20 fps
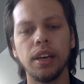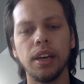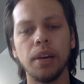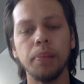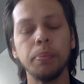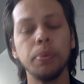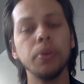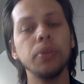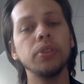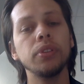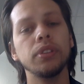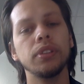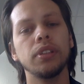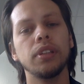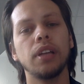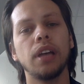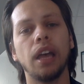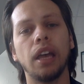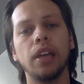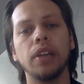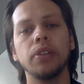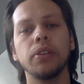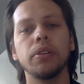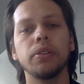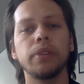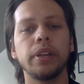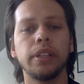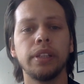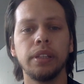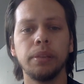a person I can
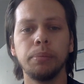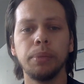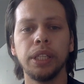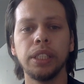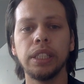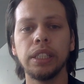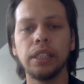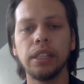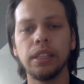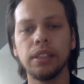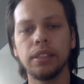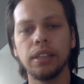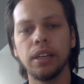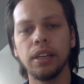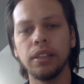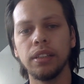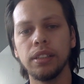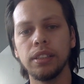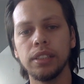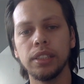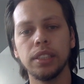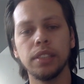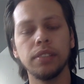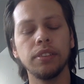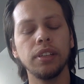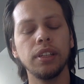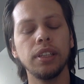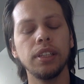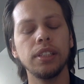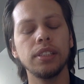already immediately tell
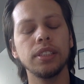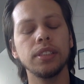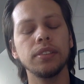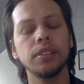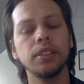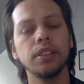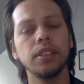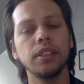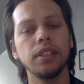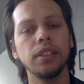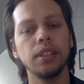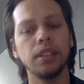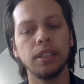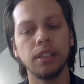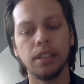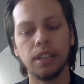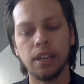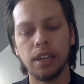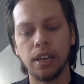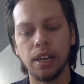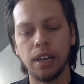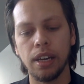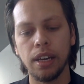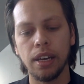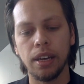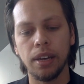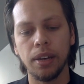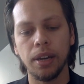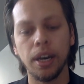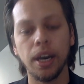is
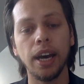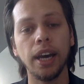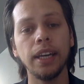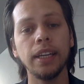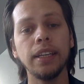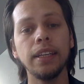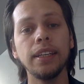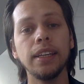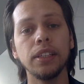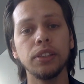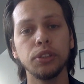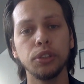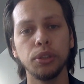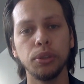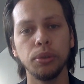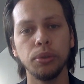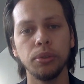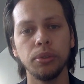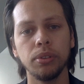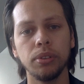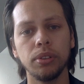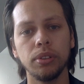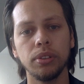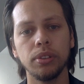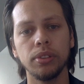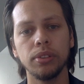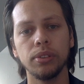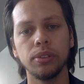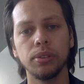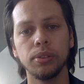highly attuned
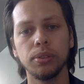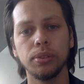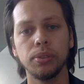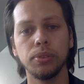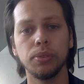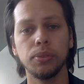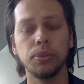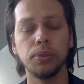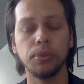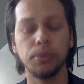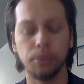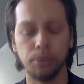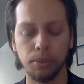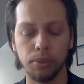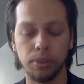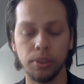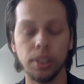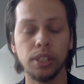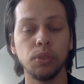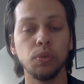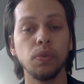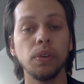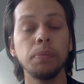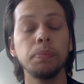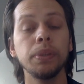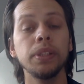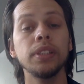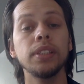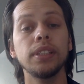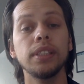to
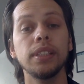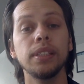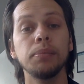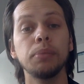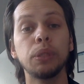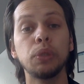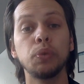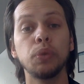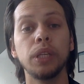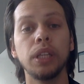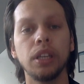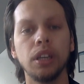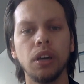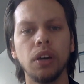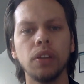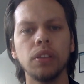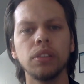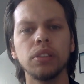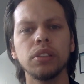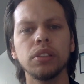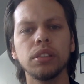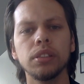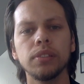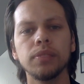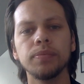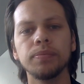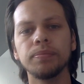discrepancy between colors,